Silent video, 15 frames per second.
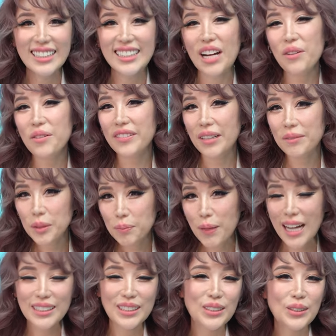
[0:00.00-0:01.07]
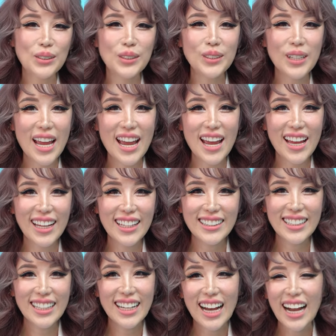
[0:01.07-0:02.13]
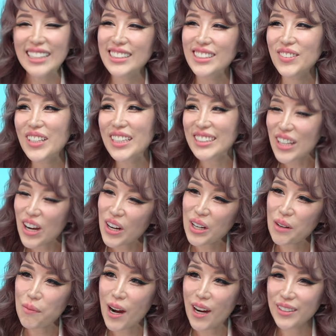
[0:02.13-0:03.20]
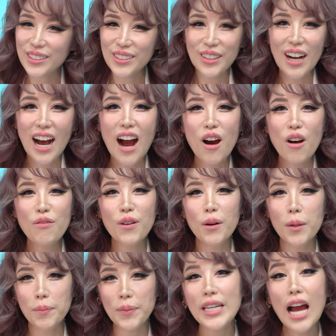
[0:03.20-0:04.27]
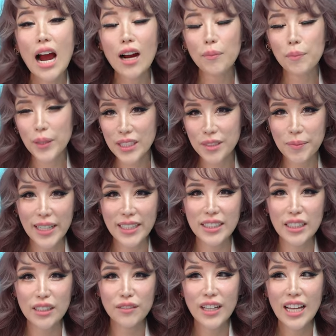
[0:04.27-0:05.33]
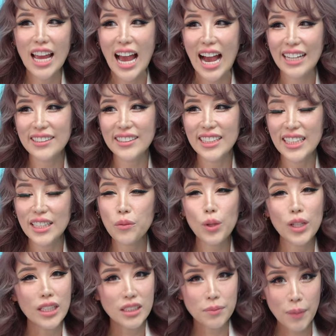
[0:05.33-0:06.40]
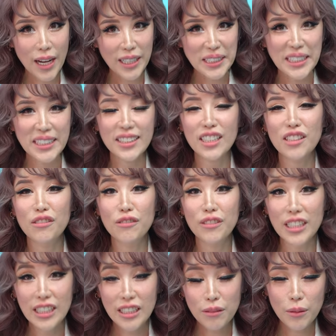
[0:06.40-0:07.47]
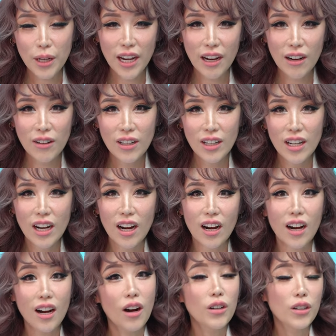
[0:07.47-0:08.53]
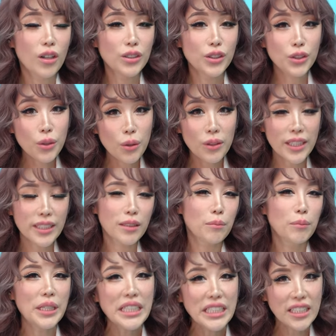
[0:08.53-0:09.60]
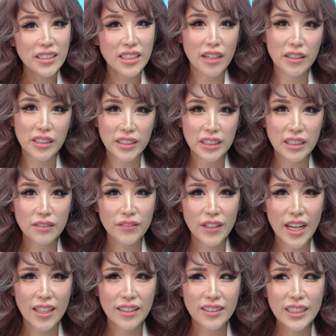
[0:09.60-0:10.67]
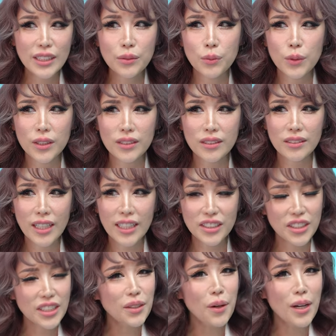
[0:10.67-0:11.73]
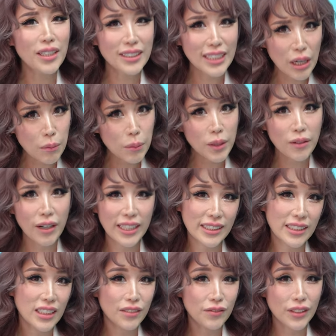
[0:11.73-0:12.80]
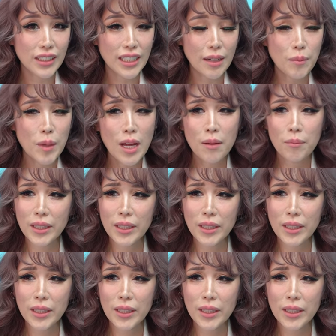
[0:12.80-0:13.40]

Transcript: Now we've come to part two, and I just want to talk about you know how, from a PR perspective, I think Workers' Party did really well uh, on controlling the media narrative, and this was actually quite a terrible crisis for them.